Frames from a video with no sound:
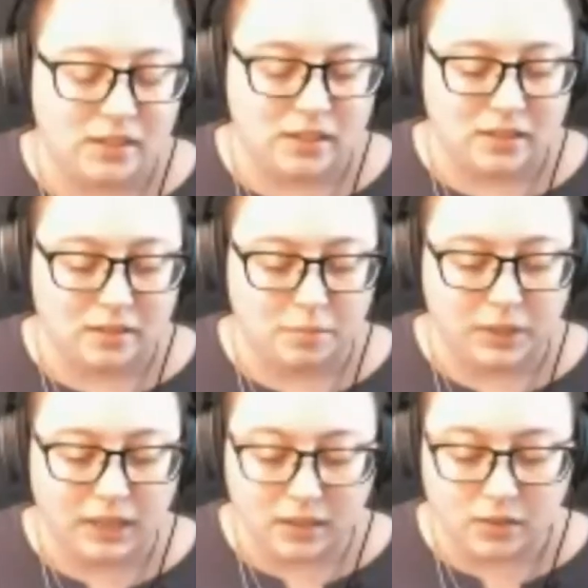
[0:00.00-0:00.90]
it
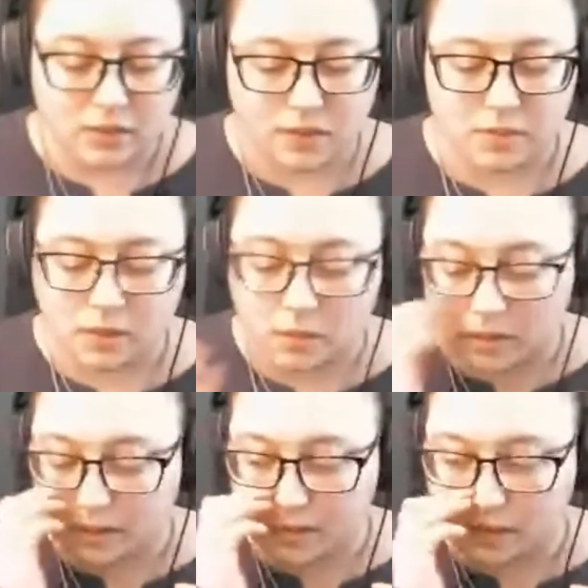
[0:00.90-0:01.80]
just plucks from
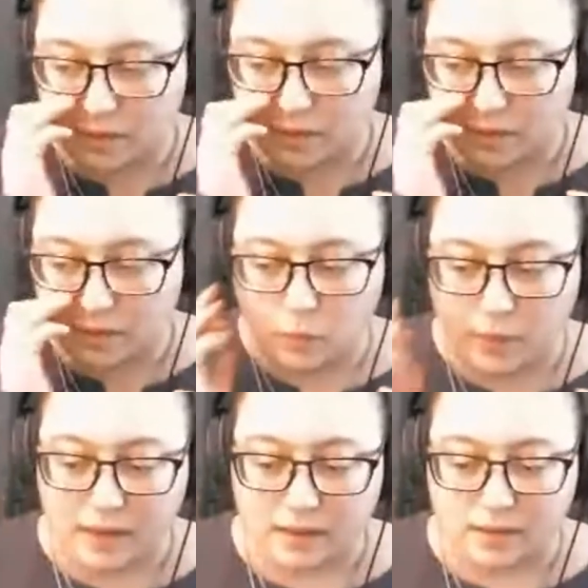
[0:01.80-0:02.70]
so many different
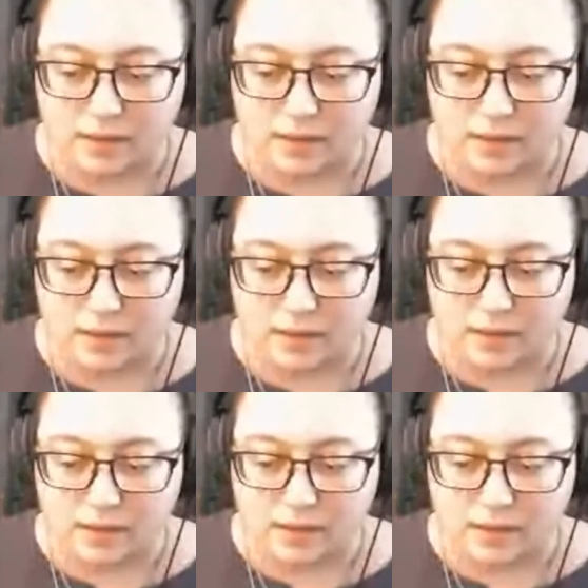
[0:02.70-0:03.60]
ways of
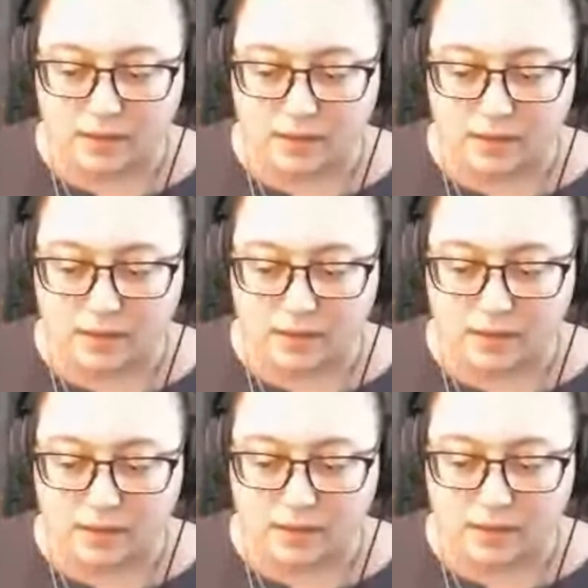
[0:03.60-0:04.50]

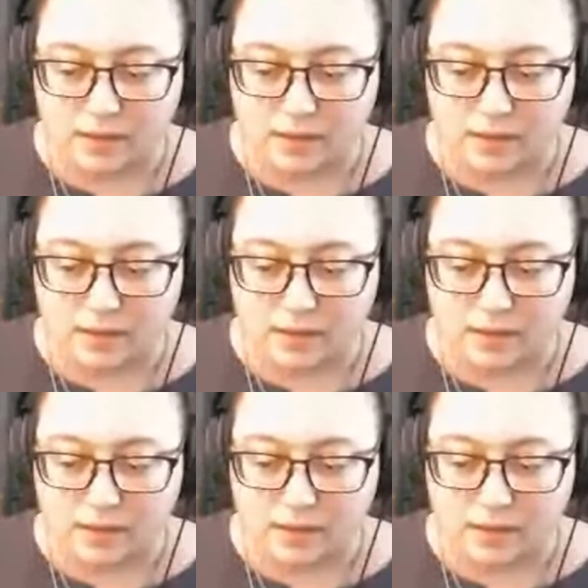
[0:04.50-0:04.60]
randomizing